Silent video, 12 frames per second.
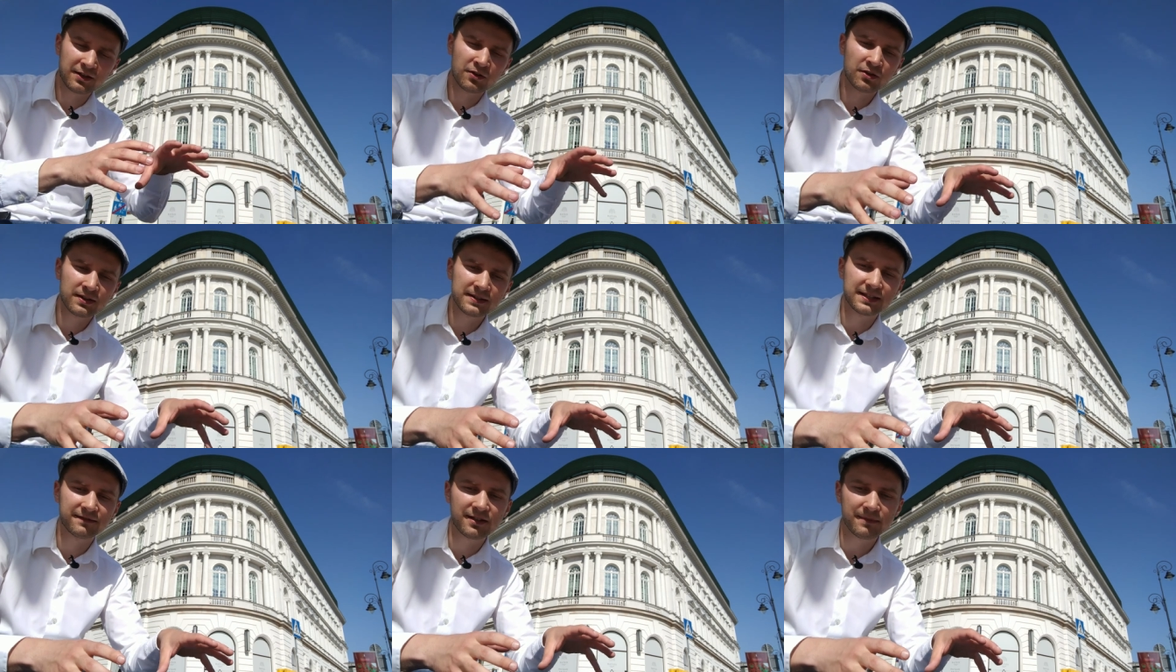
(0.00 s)

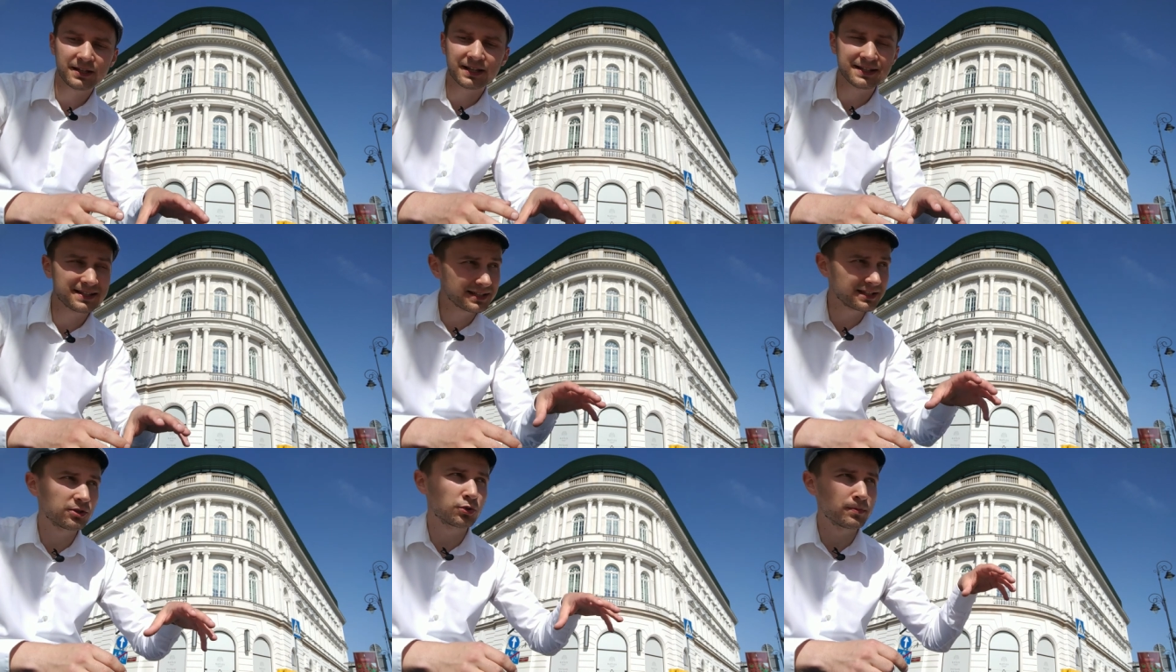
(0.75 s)
Ogiński family has
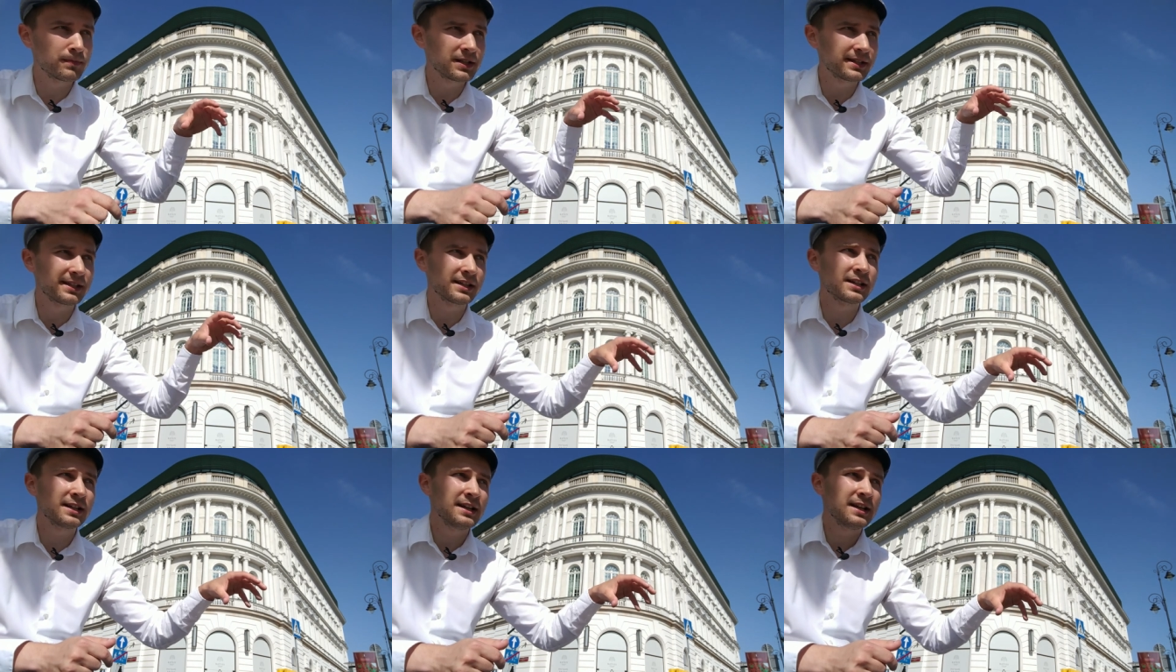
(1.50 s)
decided to build
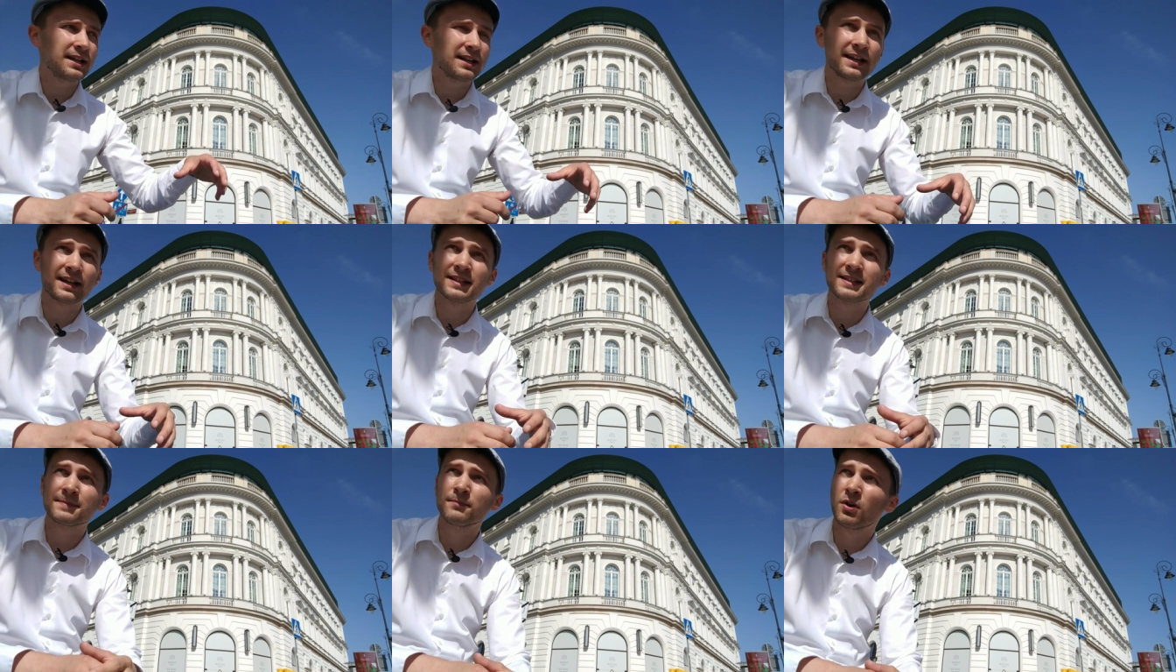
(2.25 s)
here like
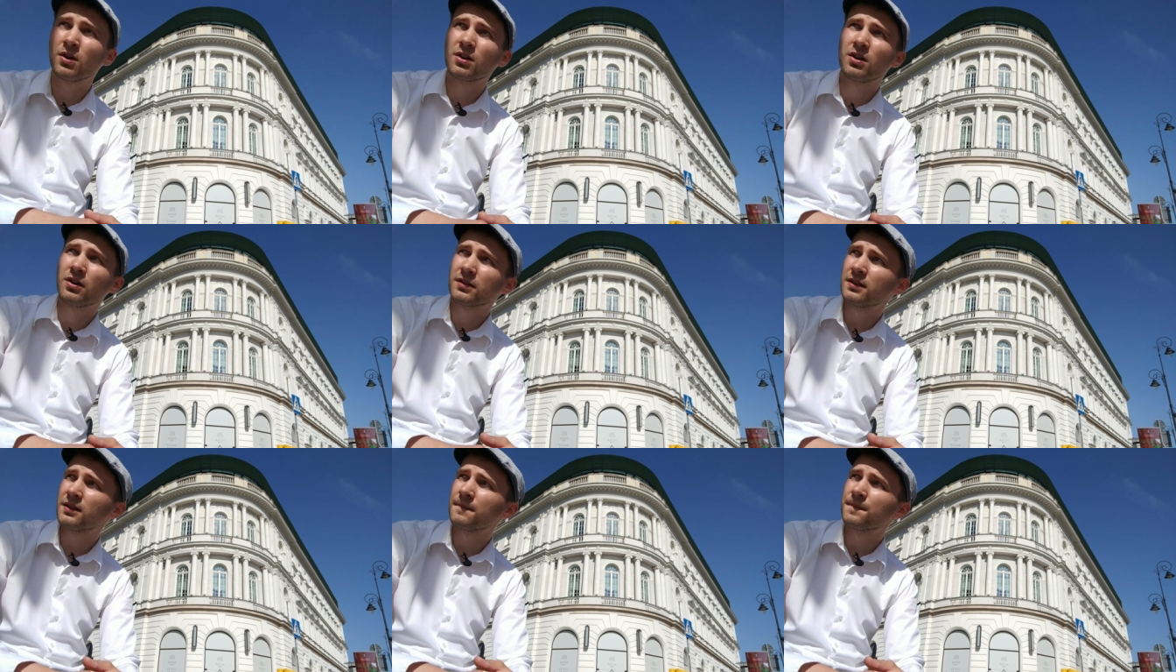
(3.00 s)
a small
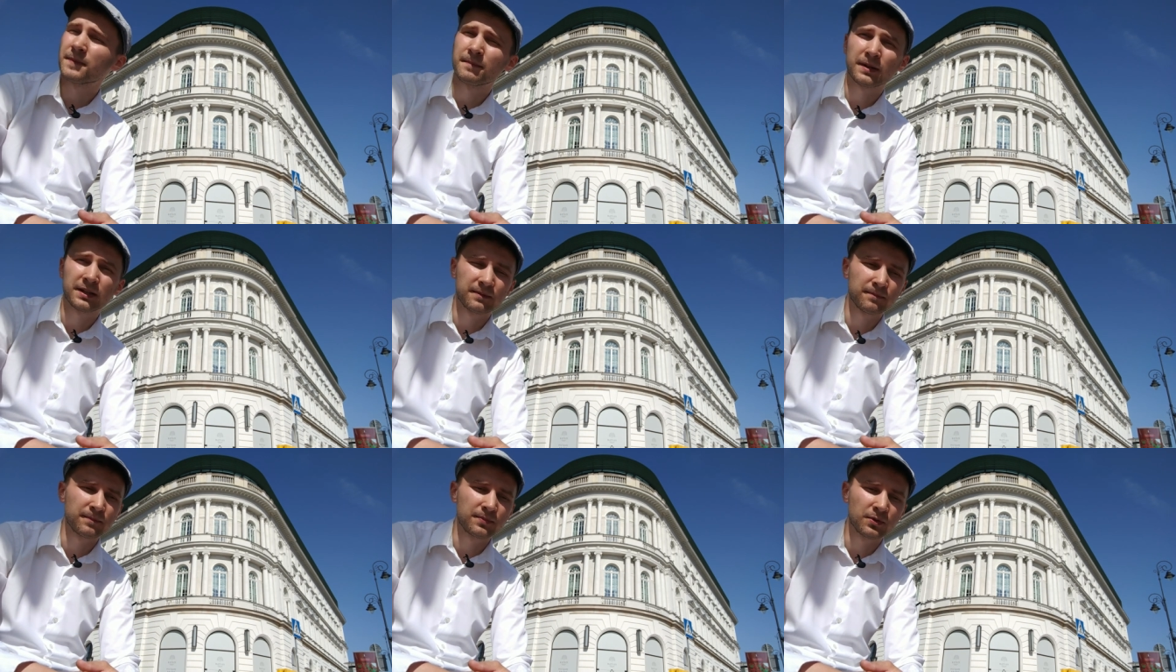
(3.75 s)
hotel, but
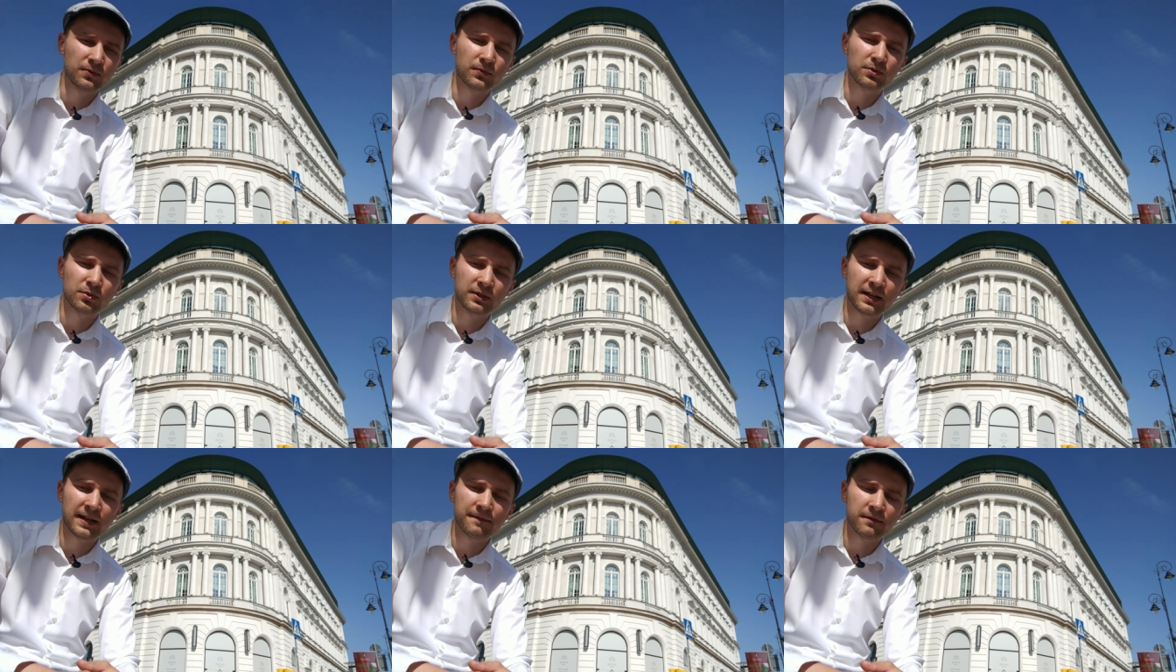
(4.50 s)
to
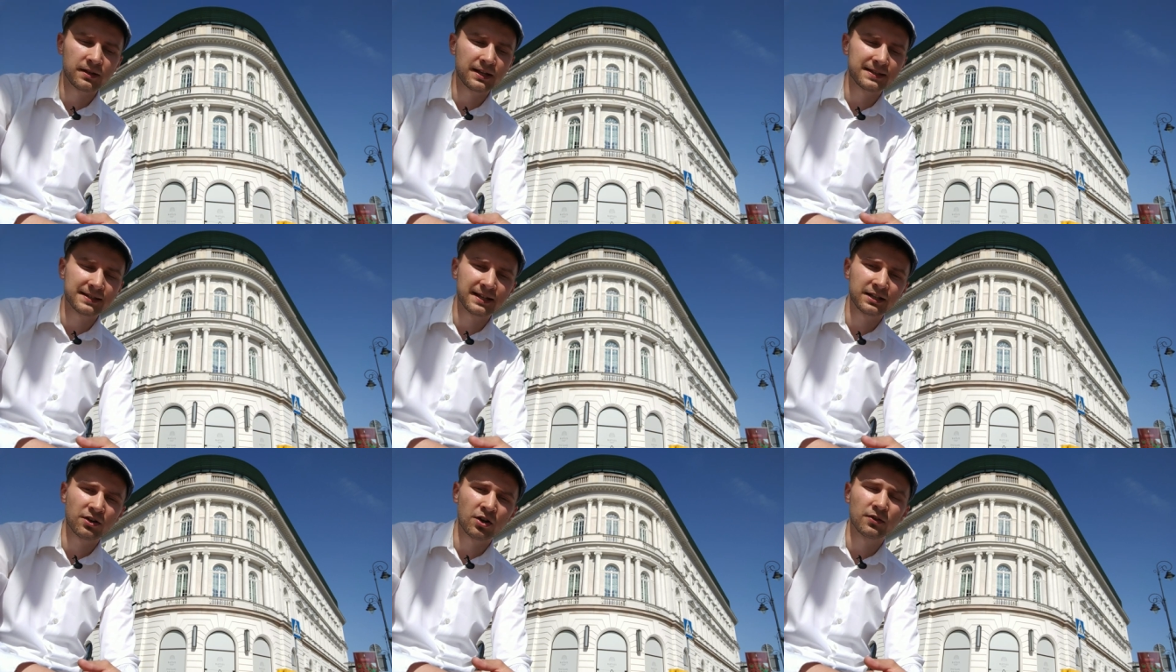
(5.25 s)
the let's
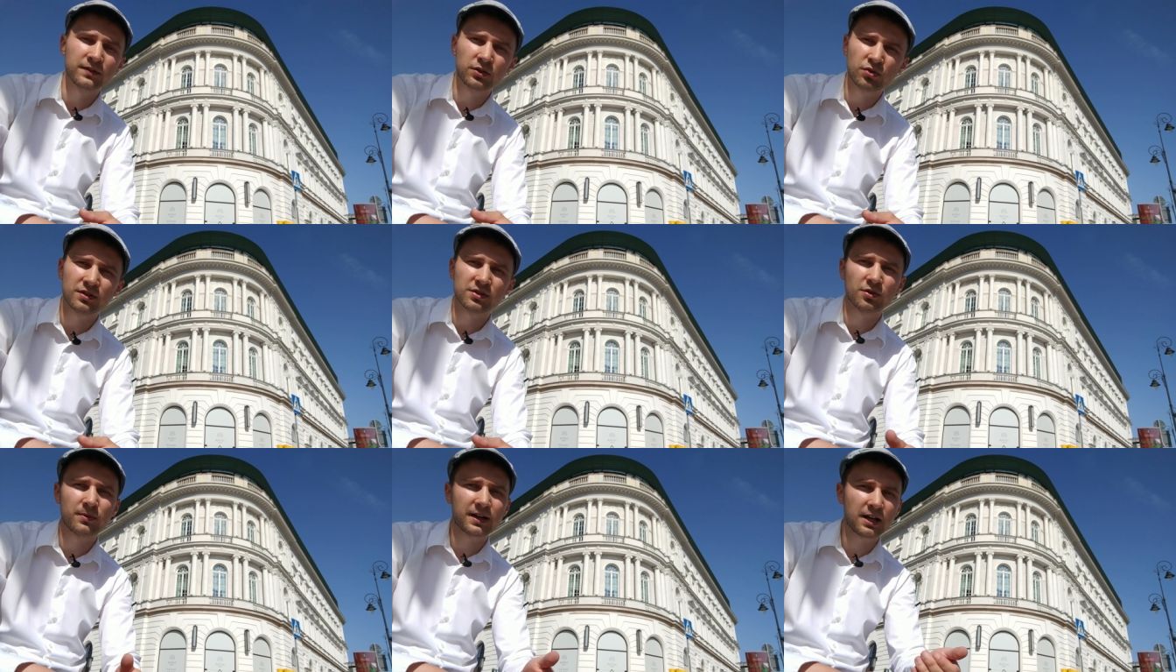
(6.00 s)
say all of the
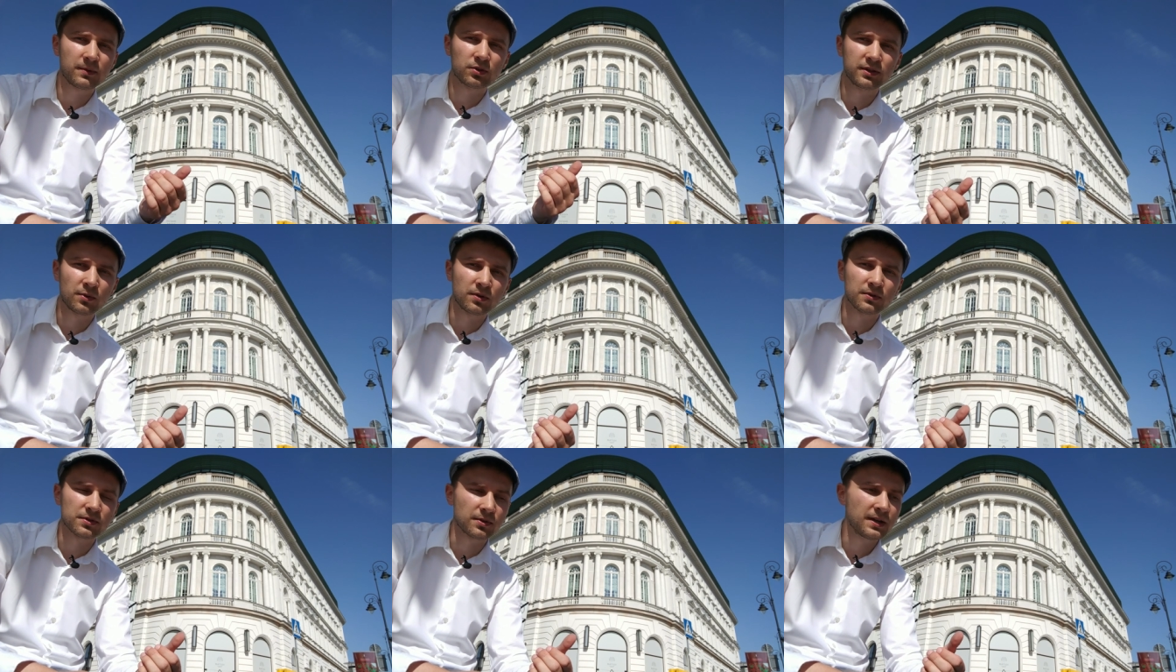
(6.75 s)
tourists who were coming to the
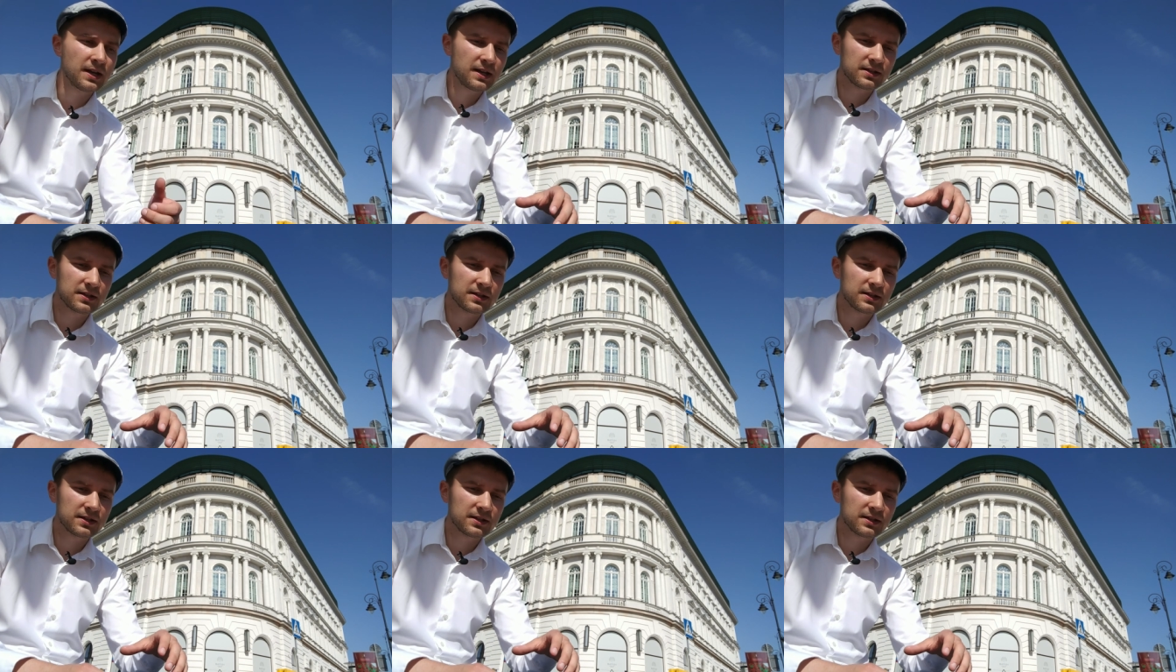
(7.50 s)
Warsaw.